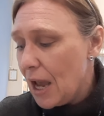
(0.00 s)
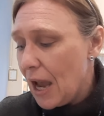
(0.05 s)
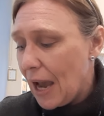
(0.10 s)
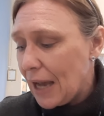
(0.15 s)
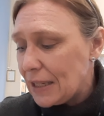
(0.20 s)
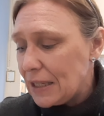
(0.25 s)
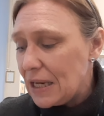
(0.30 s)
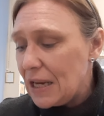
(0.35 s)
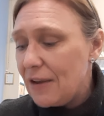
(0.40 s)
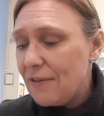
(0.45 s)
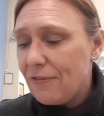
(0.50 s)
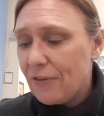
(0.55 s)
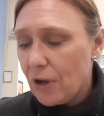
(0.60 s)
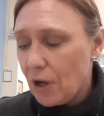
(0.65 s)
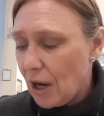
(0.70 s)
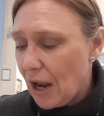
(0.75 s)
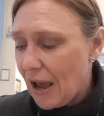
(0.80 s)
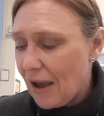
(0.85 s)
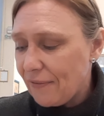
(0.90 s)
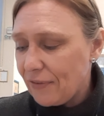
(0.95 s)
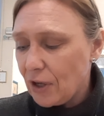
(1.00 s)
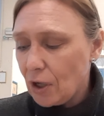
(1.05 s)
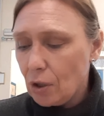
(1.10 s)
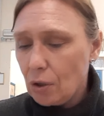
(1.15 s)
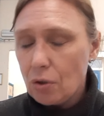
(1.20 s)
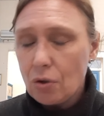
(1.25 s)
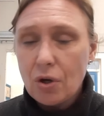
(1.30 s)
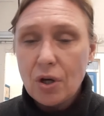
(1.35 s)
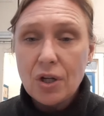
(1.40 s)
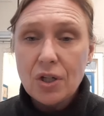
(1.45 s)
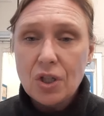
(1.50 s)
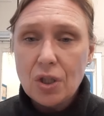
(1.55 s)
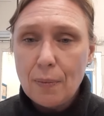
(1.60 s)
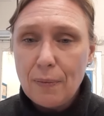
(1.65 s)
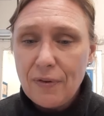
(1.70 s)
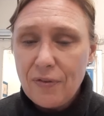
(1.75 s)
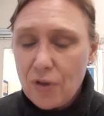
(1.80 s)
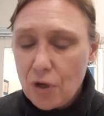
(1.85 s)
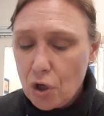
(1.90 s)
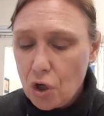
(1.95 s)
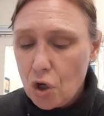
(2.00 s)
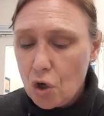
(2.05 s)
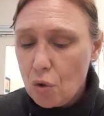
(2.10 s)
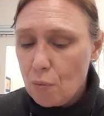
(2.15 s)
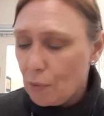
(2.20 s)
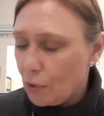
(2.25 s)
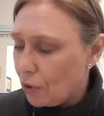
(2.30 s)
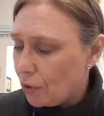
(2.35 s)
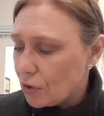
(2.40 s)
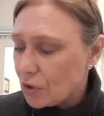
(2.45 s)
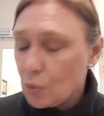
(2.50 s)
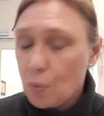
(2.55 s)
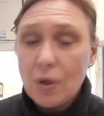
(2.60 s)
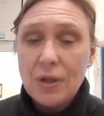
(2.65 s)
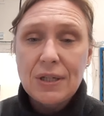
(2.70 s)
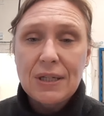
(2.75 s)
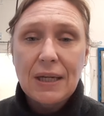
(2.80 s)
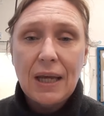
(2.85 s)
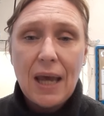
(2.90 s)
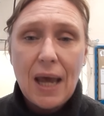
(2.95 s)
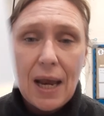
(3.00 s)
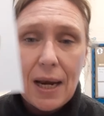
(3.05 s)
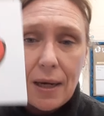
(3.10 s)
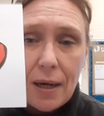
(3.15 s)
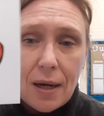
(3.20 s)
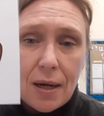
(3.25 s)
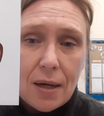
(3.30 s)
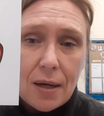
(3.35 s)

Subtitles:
And even having a look at some of the numerals, once again,